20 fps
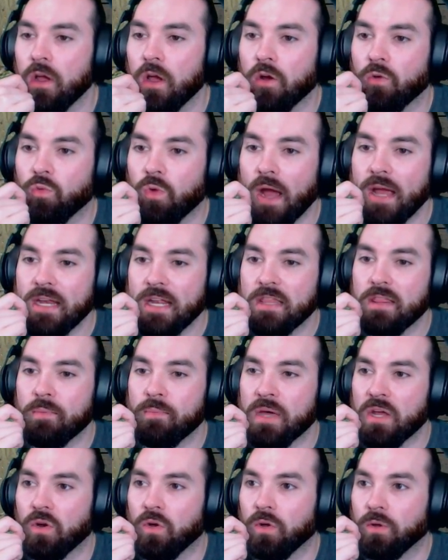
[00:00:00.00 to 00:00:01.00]
Right in the
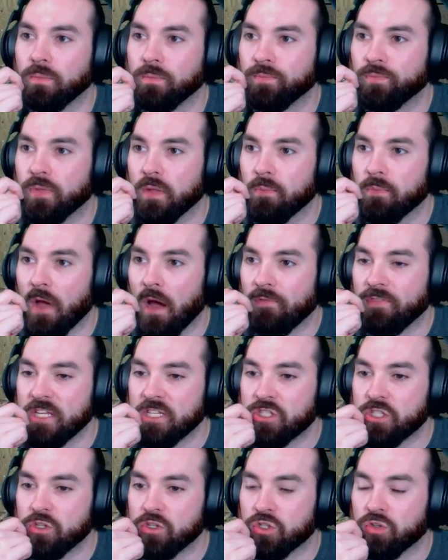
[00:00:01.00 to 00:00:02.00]
middle of
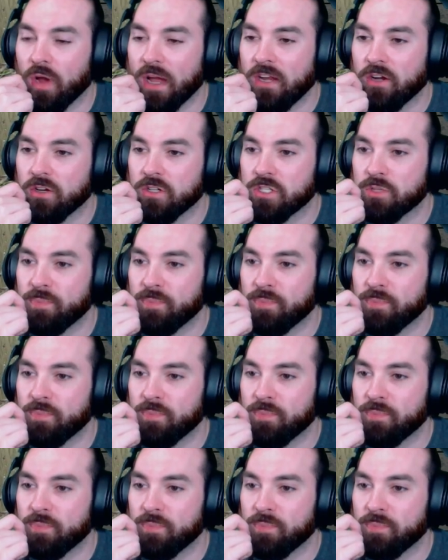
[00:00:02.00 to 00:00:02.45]
these two traders,